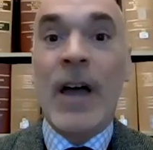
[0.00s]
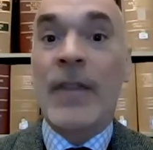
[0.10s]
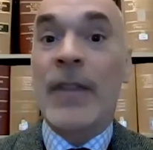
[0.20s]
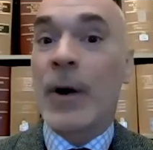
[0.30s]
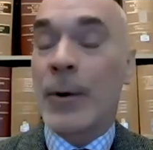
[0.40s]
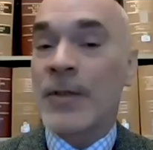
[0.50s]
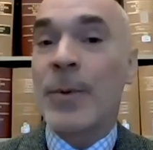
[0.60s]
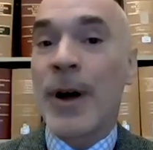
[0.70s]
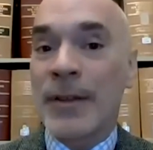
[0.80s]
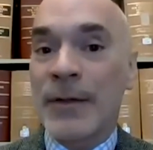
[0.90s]
that
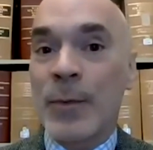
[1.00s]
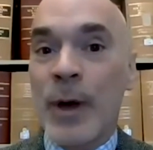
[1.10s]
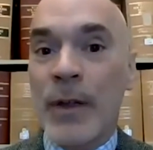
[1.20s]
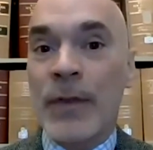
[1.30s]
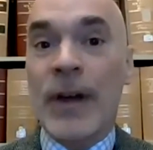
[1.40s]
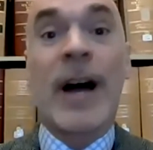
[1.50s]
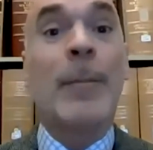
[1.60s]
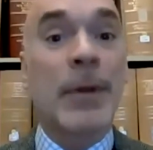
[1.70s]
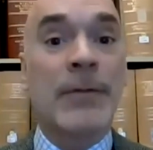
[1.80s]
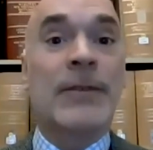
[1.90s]
corresponds with a
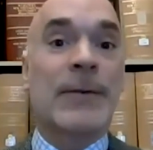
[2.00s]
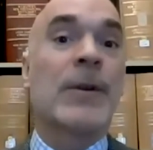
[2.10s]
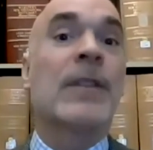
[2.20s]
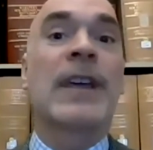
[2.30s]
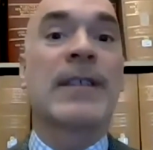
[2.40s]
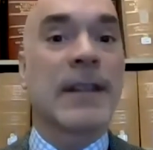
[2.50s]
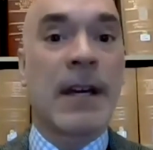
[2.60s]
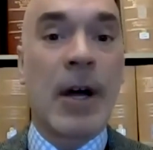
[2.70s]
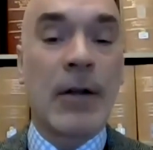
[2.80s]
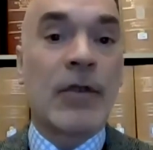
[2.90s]
couple of different things in the
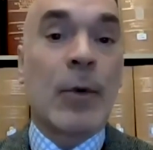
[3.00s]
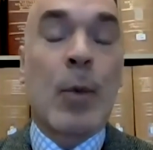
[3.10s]
culture.